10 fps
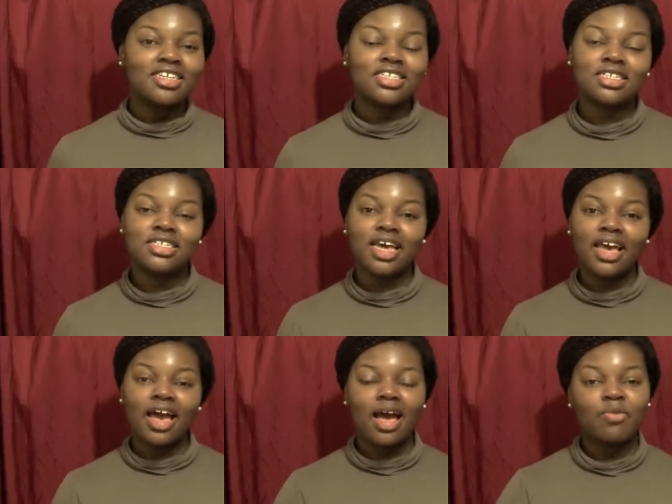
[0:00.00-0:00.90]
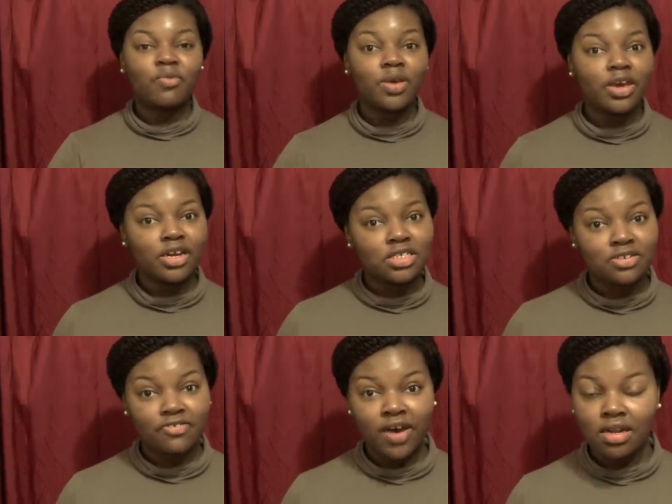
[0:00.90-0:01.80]
so today I'm here
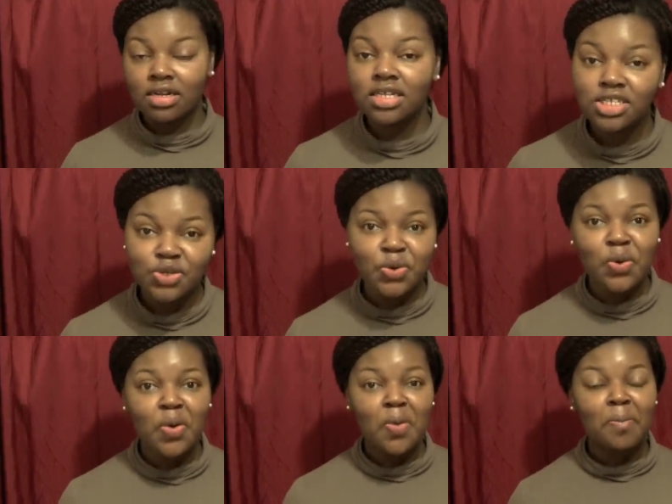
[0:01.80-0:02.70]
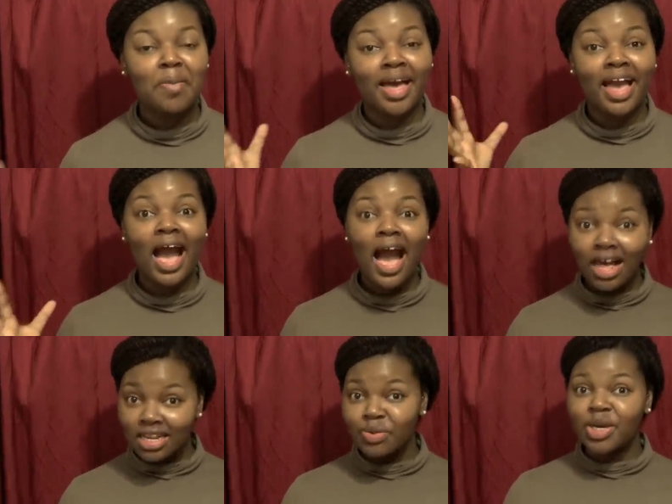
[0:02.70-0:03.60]
to finally do my
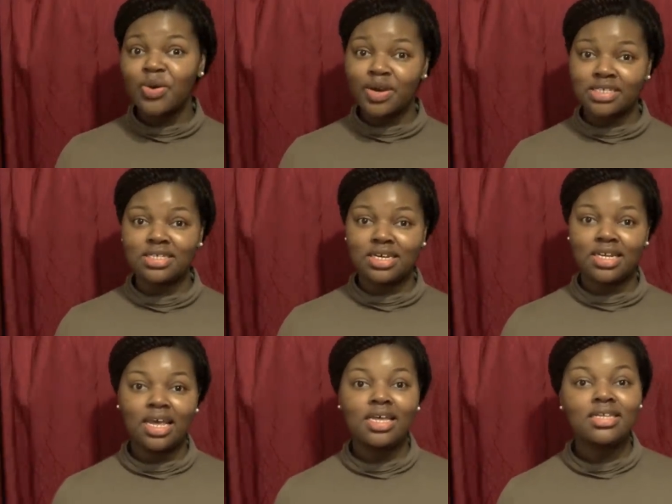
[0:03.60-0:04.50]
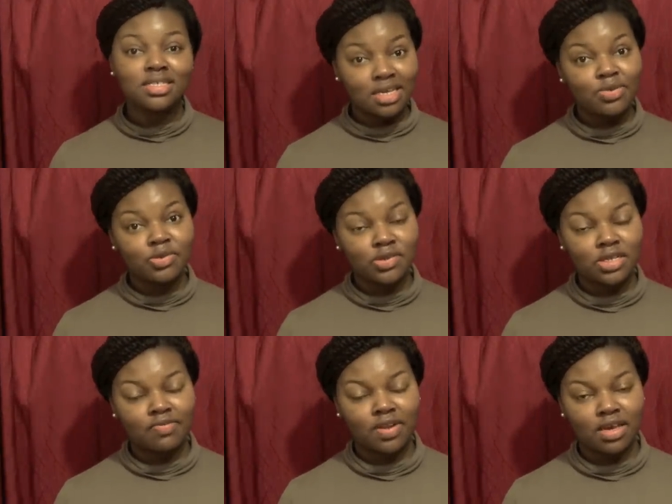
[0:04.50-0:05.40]
highly requested skin
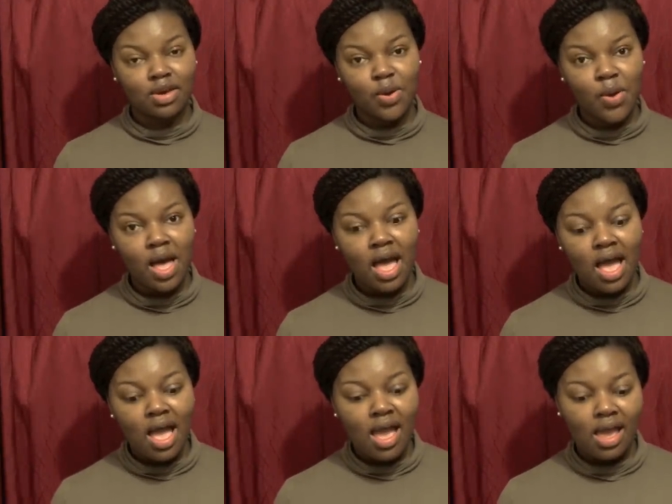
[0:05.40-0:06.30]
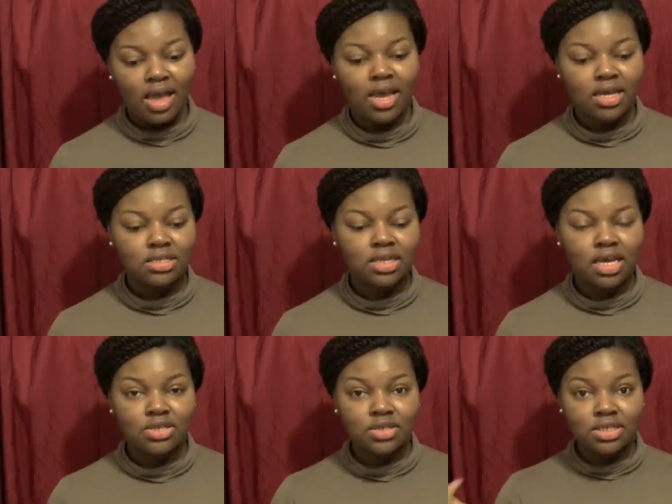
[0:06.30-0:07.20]
routine video. And
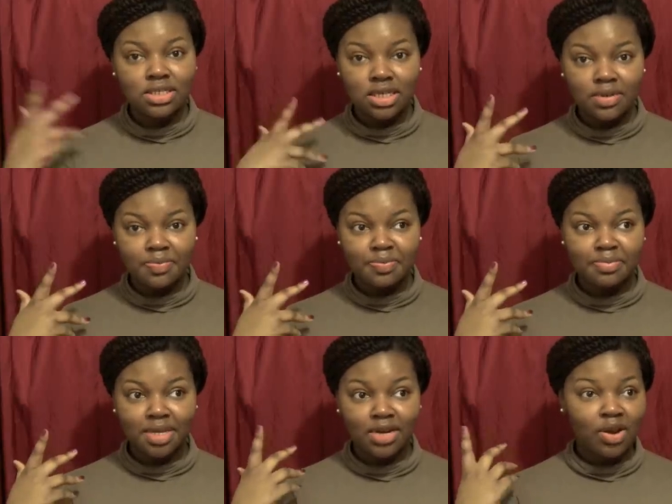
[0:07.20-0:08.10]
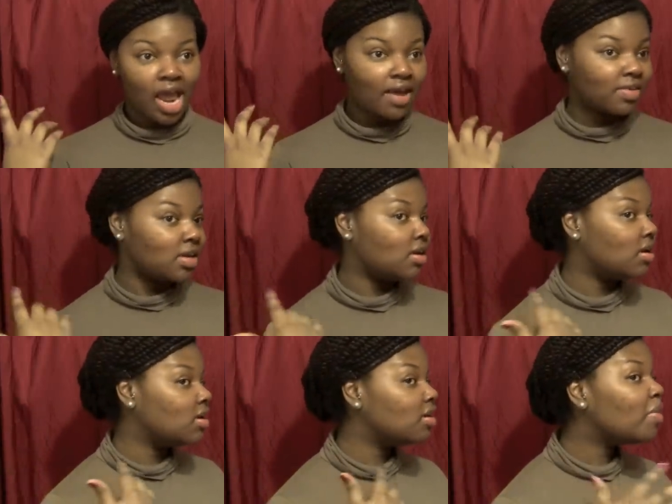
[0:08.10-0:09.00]
as you can see, I don't have
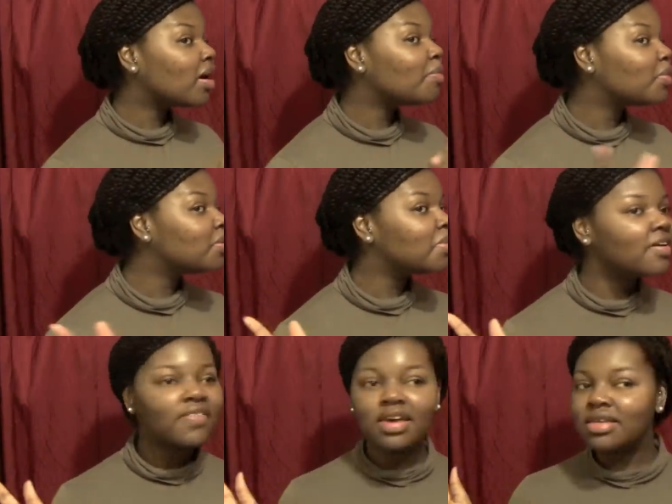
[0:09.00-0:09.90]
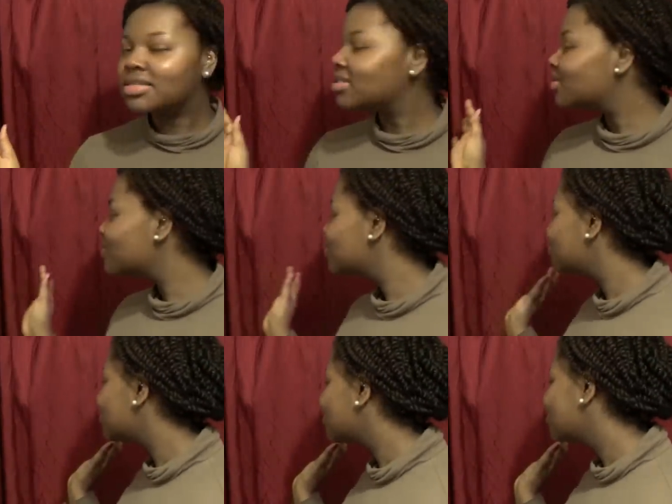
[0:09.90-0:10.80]
any makeup on my face,
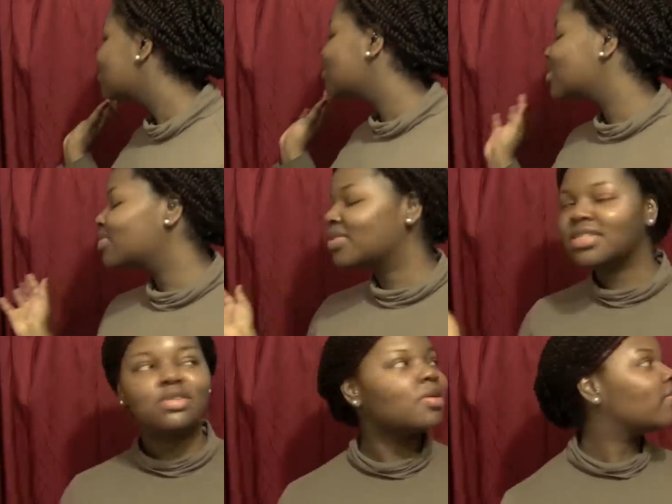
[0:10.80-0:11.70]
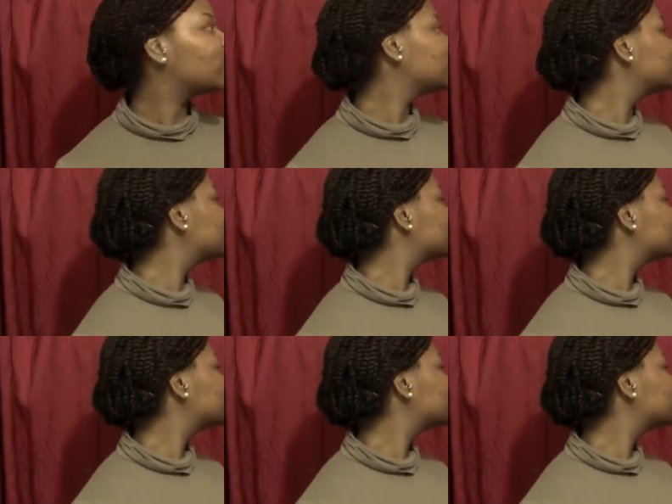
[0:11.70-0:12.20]
none whatsoever,